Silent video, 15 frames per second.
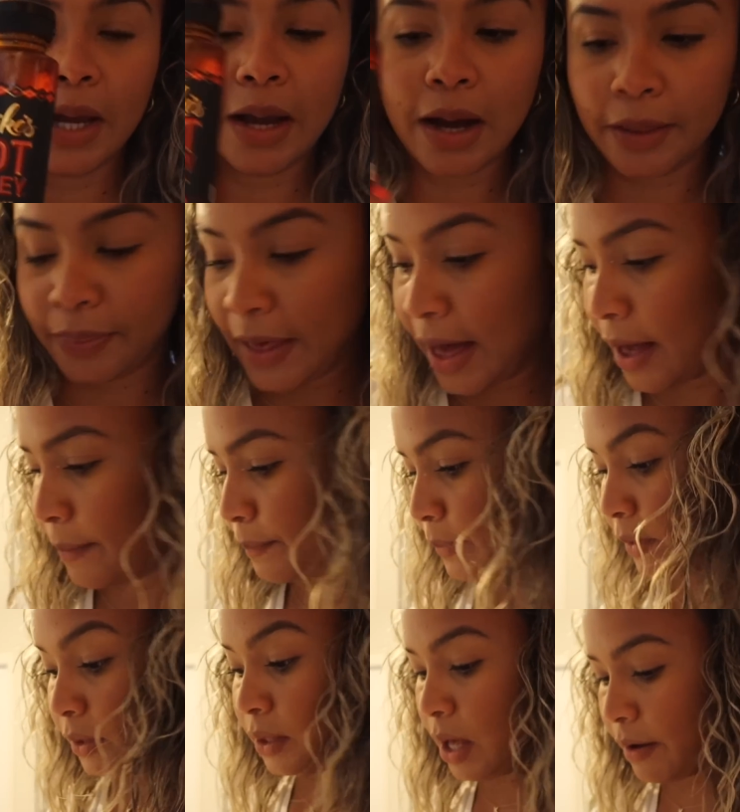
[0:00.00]
got
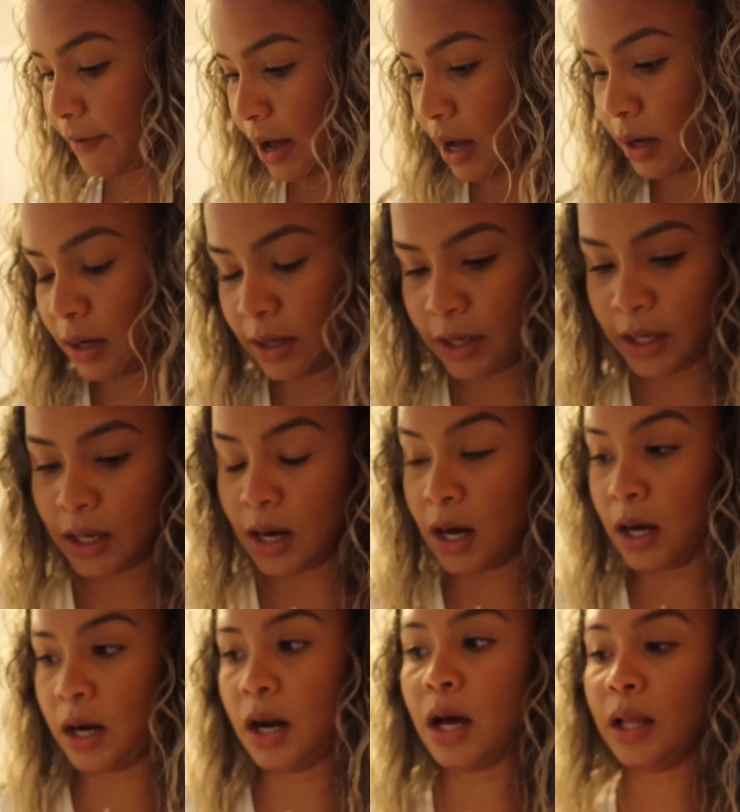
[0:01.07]
that. Love hot honey
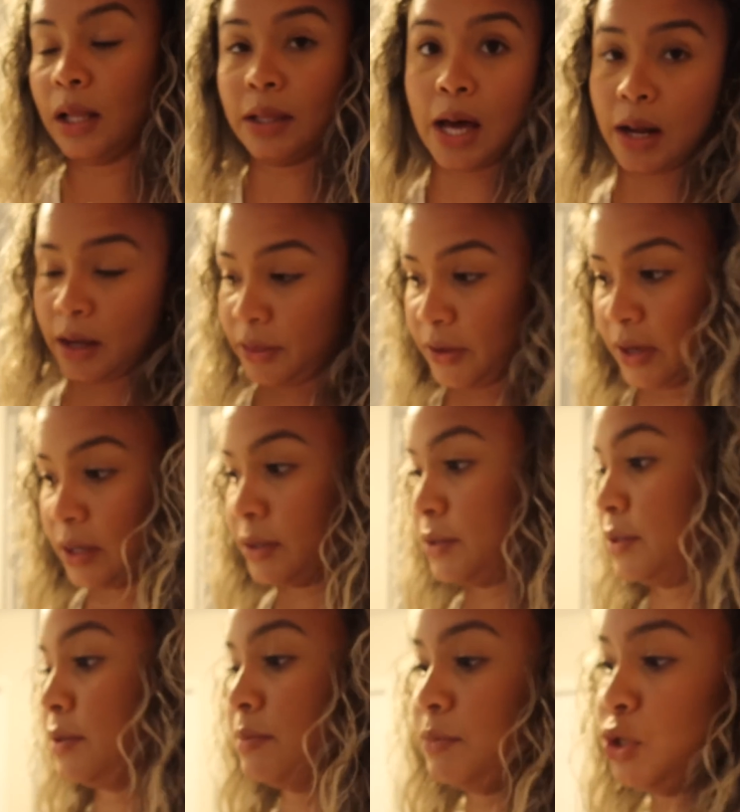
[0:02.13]
on a lot of
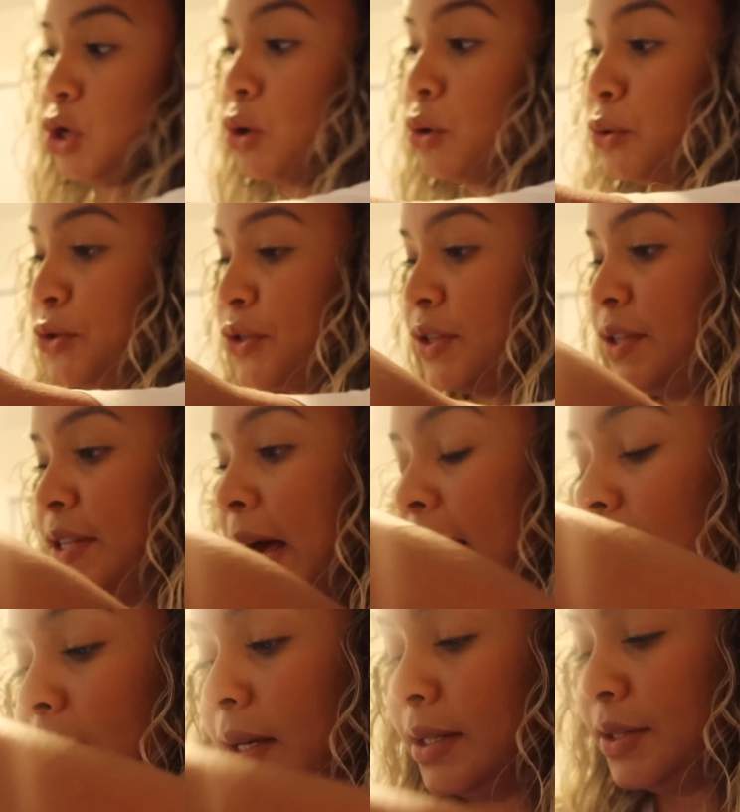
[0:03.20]
things. Toast,
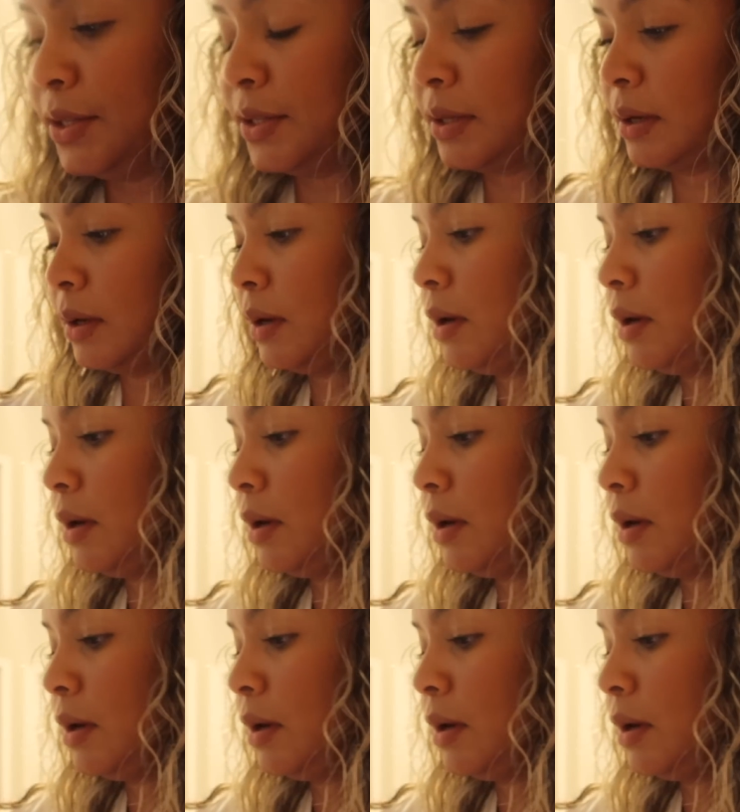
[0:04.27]
salads,